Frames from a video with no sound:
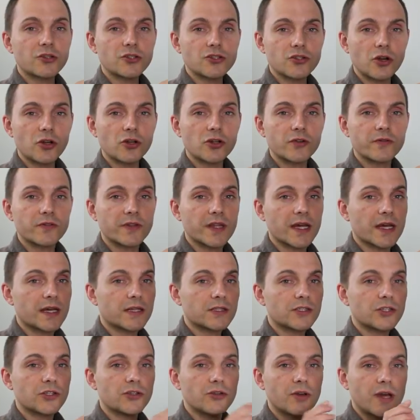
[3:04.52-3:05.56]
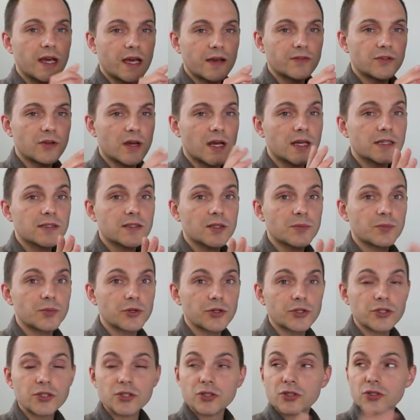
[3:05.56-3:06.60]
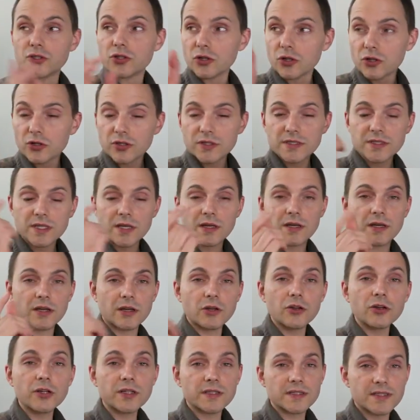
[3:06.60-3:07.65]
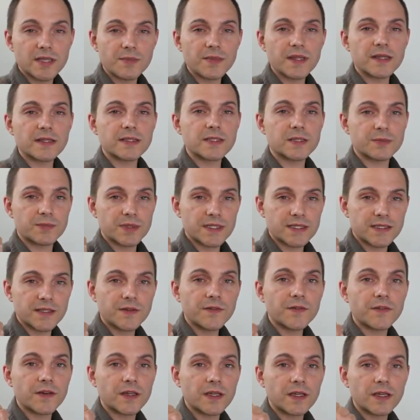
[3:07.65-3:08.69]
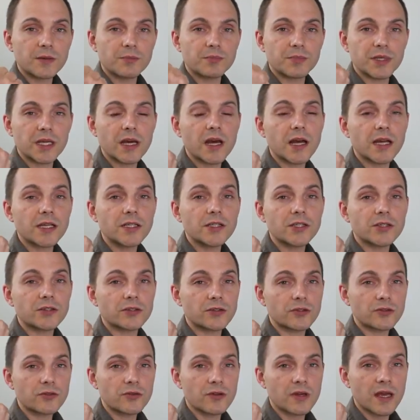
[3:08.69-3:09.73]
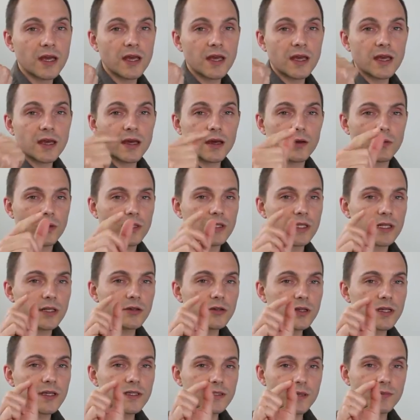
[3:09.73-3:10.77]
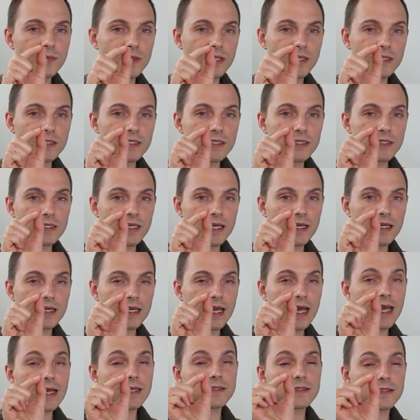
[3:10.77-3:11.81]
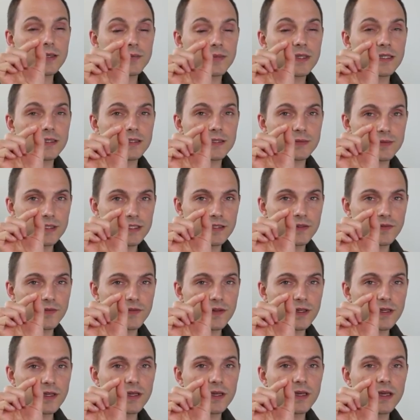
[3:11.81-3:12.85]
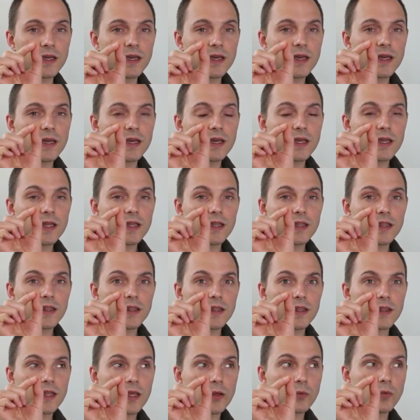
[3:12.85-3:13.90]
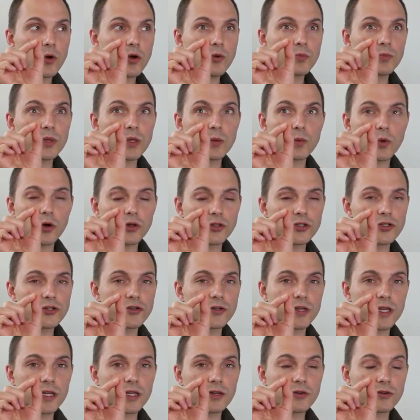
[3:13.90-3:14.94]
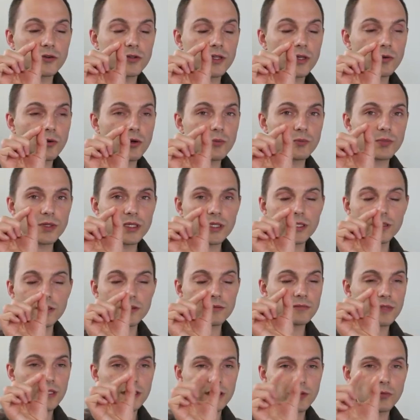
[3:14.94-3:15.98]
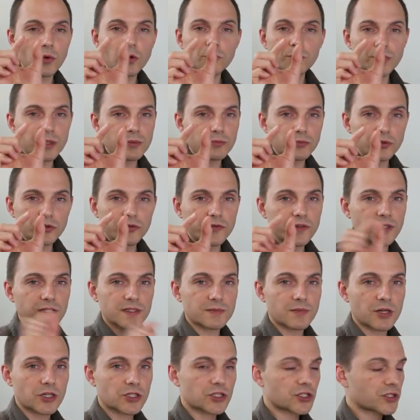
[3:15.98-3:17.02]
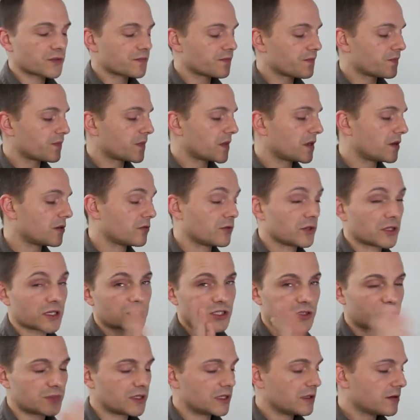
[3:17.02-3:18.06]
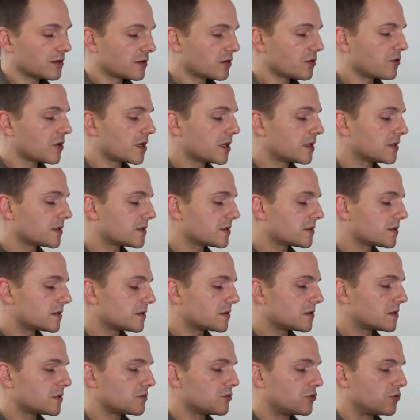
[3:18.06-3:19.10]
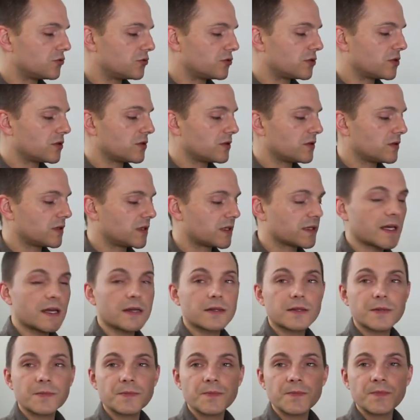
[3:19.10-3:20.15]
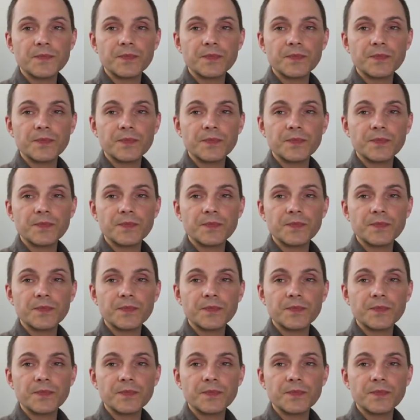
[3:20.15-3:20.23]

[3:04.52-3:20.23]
control over that, you have to ask the person to look at something specific behind you, and when they're looking at something specific, they won't be wandering, or they won't be like, it won't be moving as much. That will actually be quite smooth like that.